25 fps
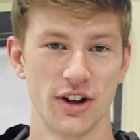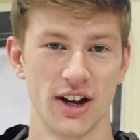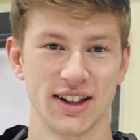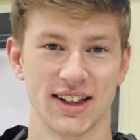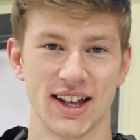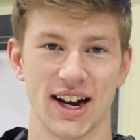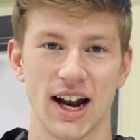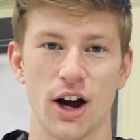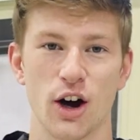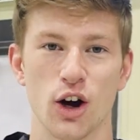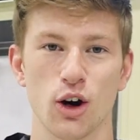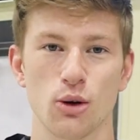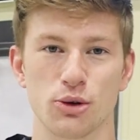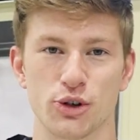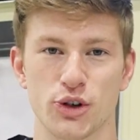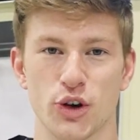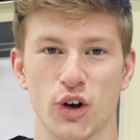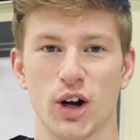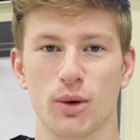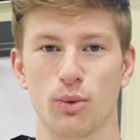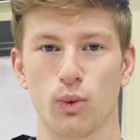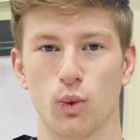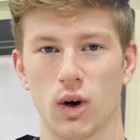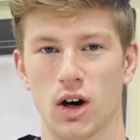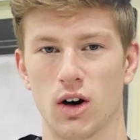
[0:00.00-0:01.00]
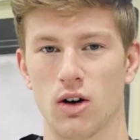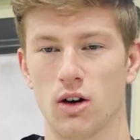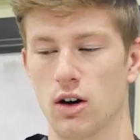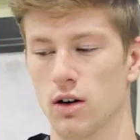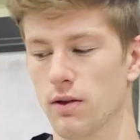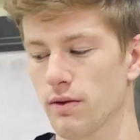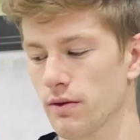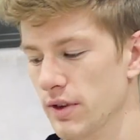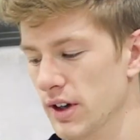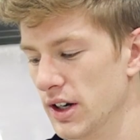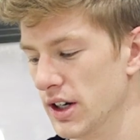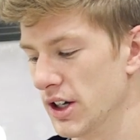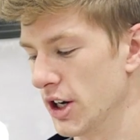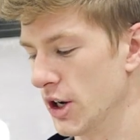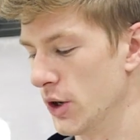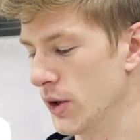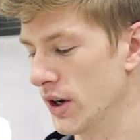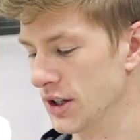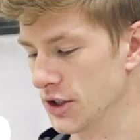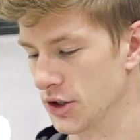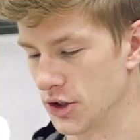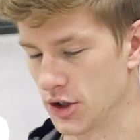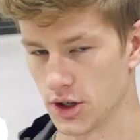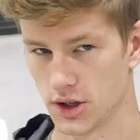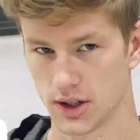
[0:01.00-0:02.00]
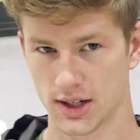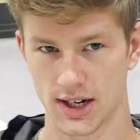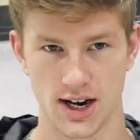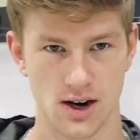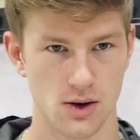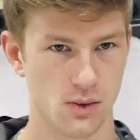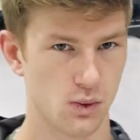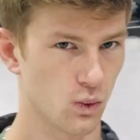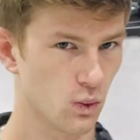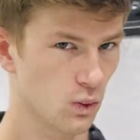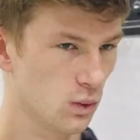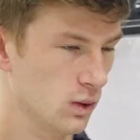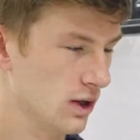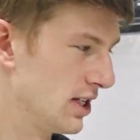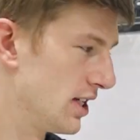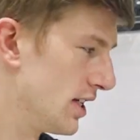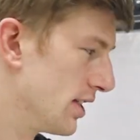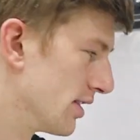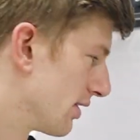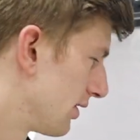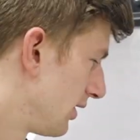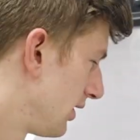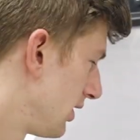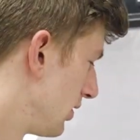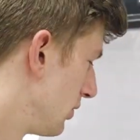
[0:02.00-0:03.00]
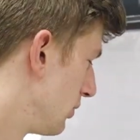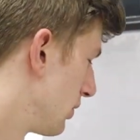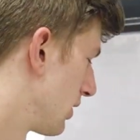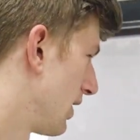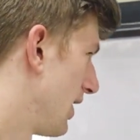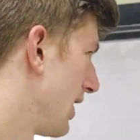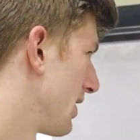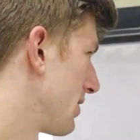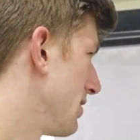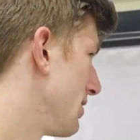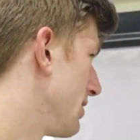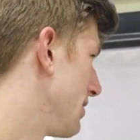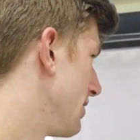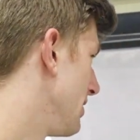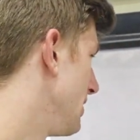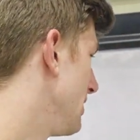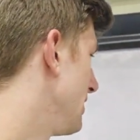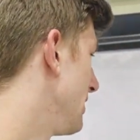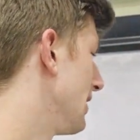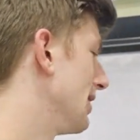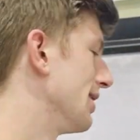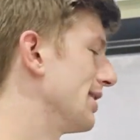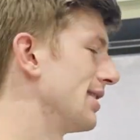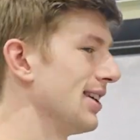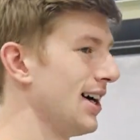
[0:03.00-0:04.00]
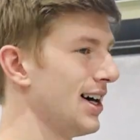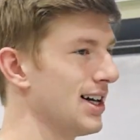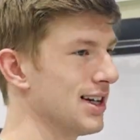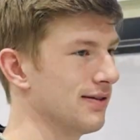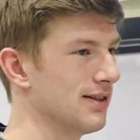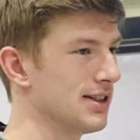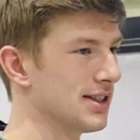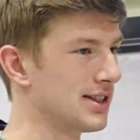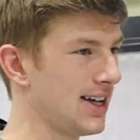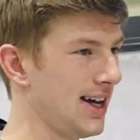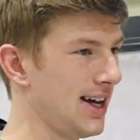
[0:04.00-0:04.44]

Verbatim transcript: thing that I hope showed up well on video is just how easily you can actually see inside of this